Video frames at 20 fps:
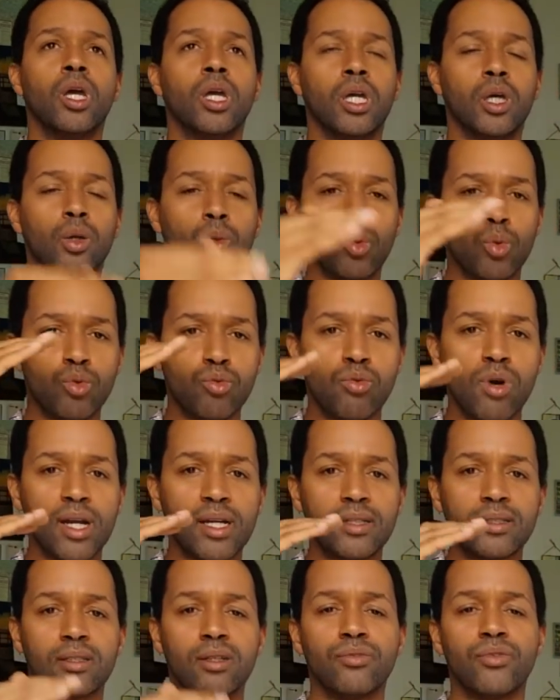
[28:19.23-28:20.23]
It will
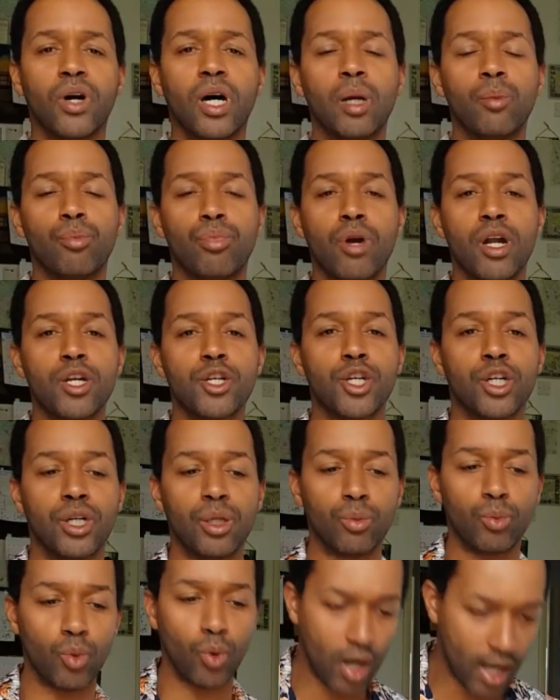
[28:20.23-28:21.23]
raise the vibration, it
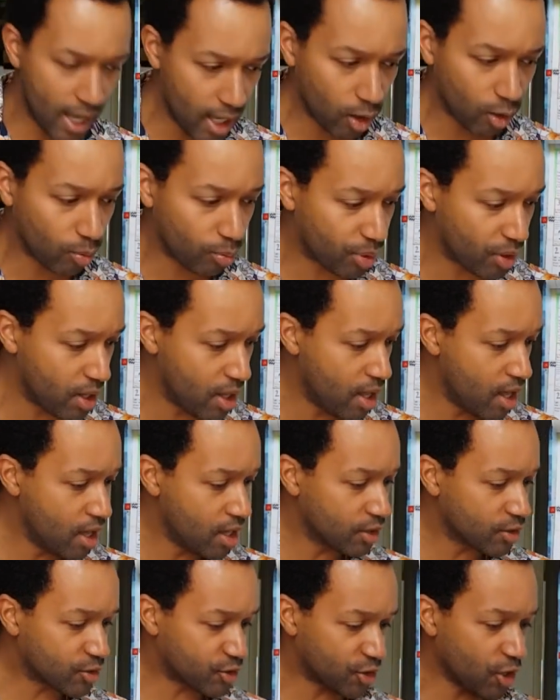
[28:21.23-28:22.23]
will help.
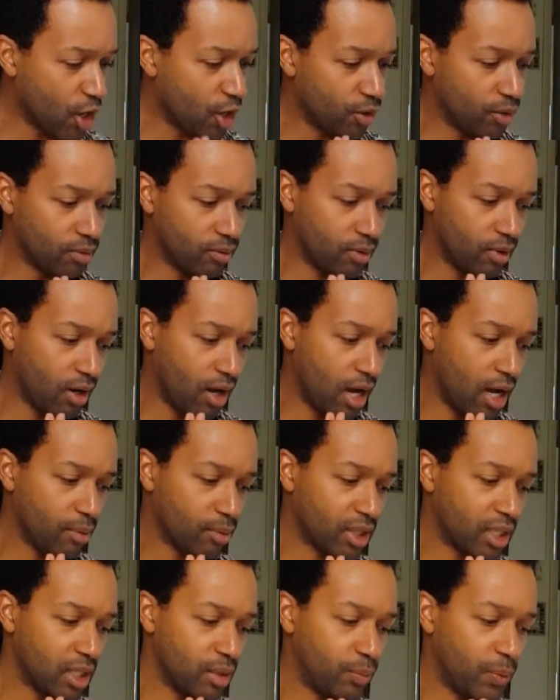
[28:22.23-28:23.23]
So
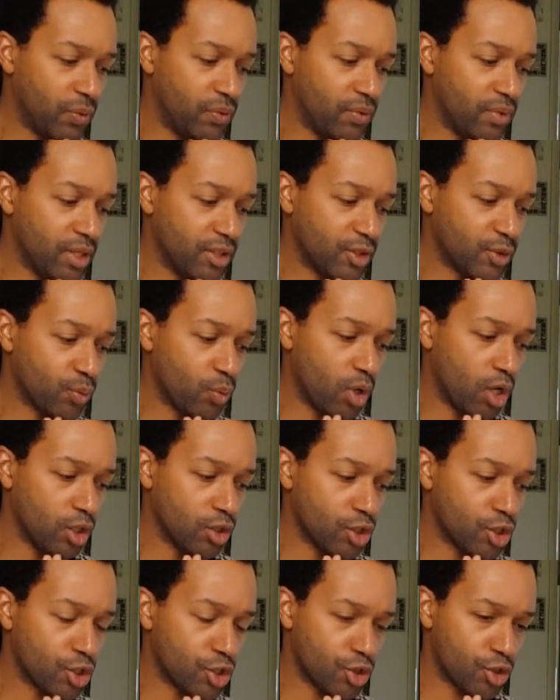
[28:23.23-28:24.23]
I'm keeping this one
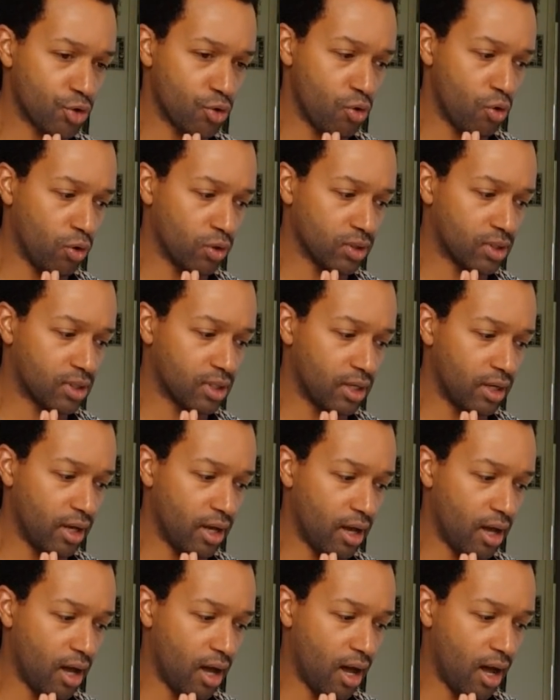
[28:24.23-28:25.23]
short
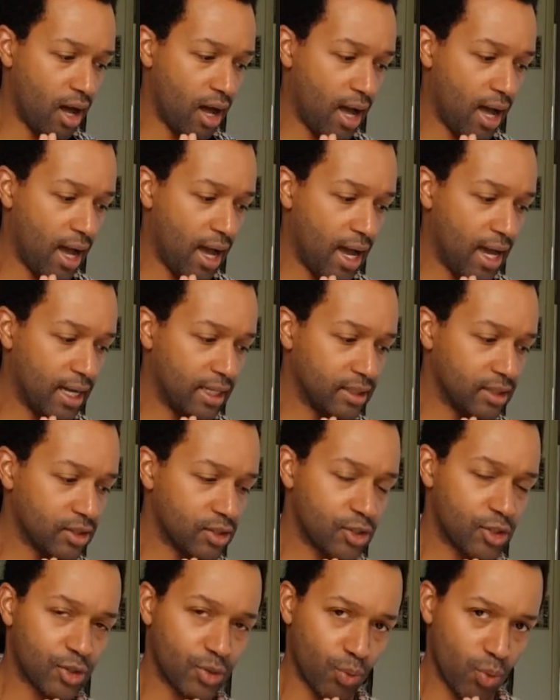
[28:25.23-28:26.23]
and
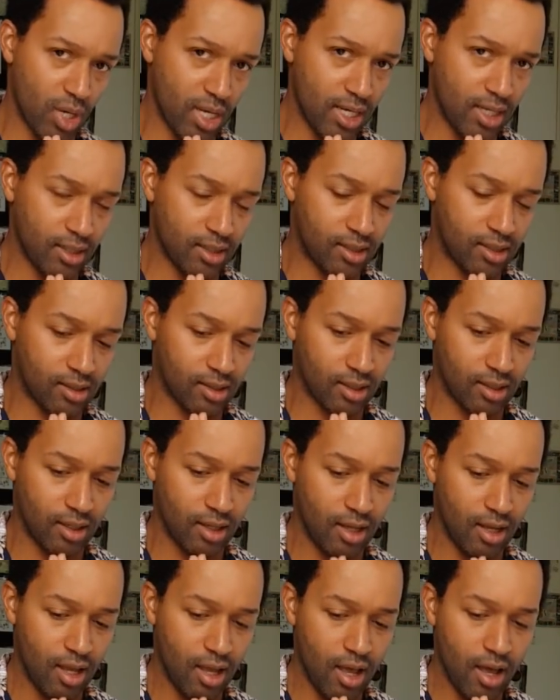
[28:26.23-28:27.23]
sweet,
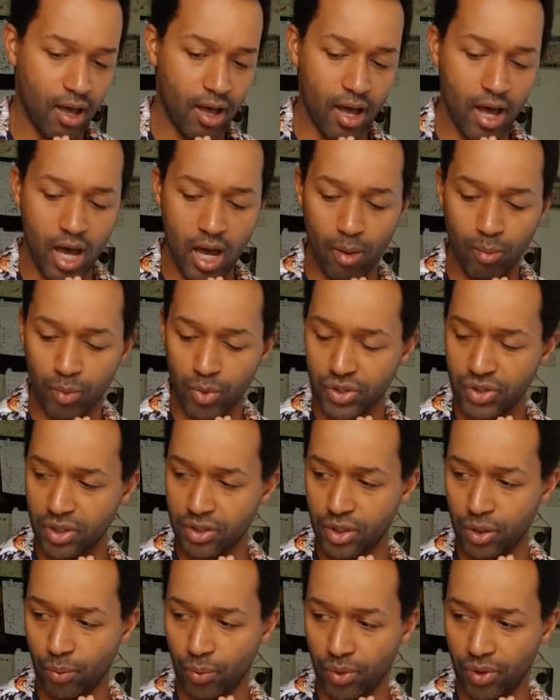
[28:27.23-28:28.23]
because I
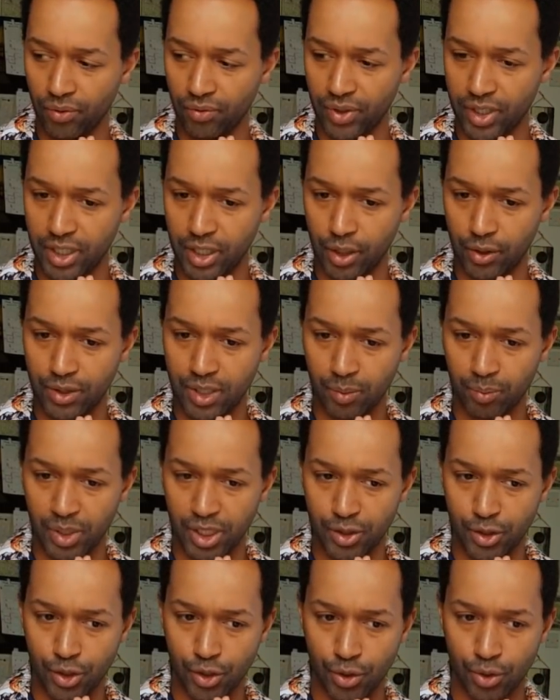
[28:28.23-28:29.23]
don't want the video to
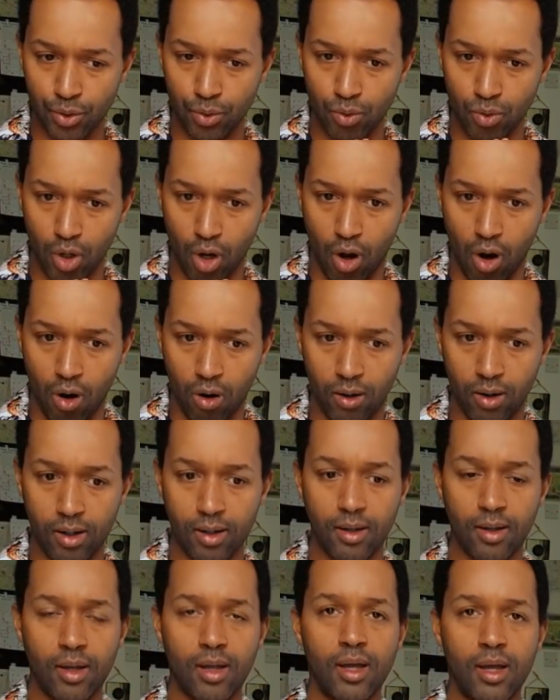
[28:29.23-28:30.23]
be too long.
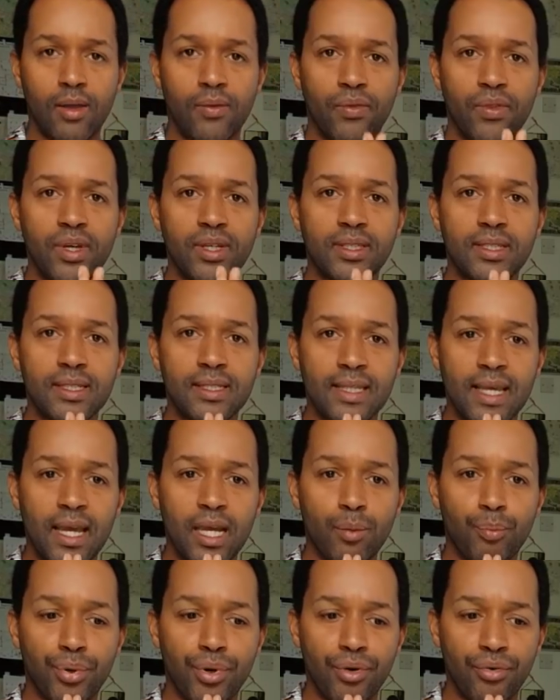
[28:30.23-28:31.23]
This is
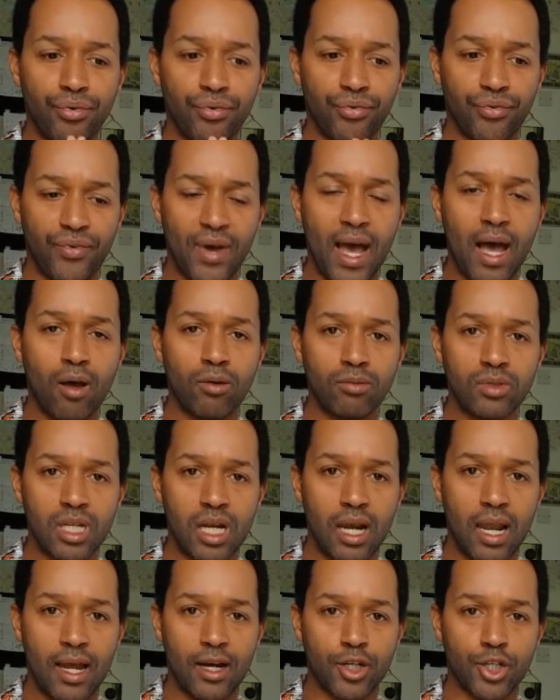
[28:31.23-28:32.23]
a profound
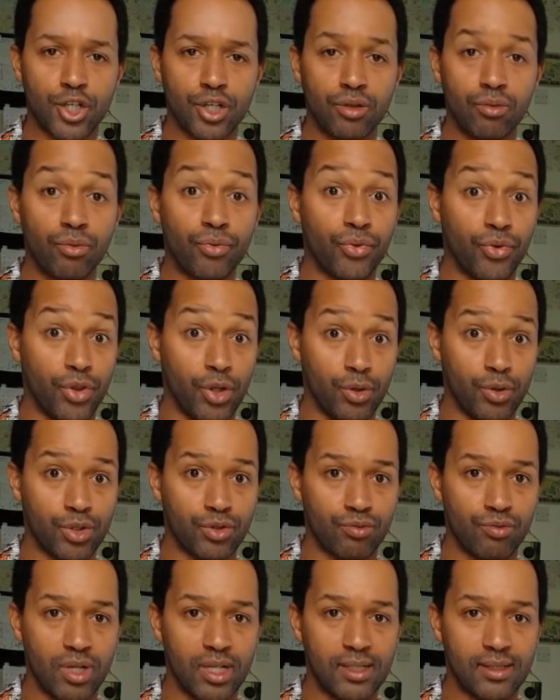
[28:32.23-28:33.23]
election for
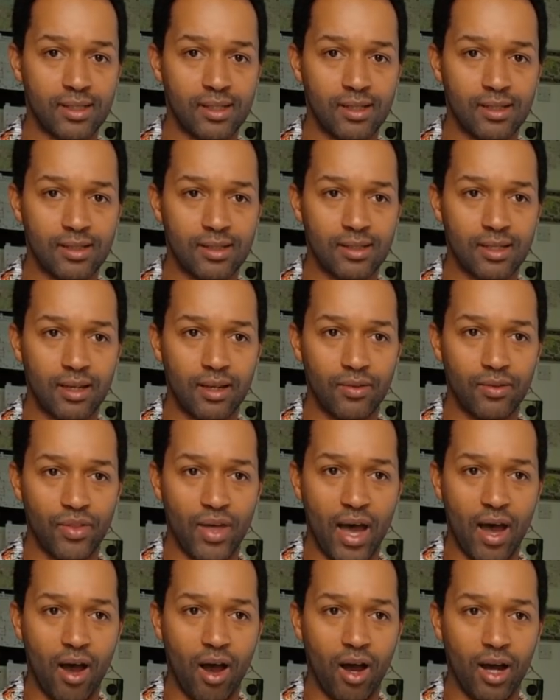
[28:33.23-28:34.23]
those reasons
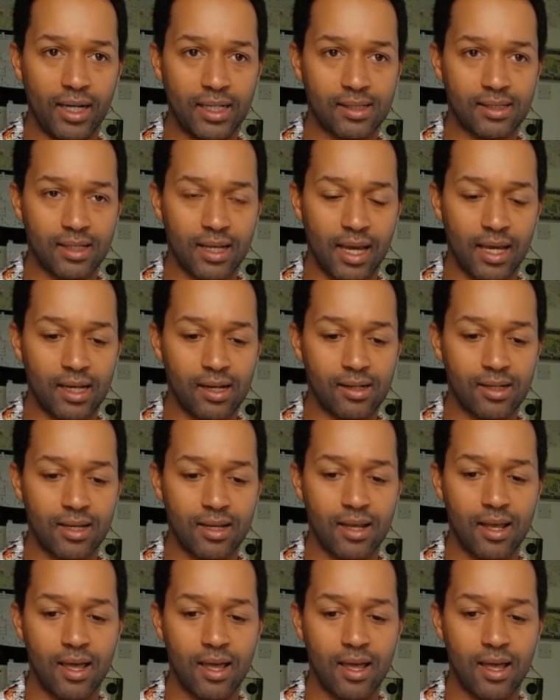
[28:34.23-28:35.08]
that I said.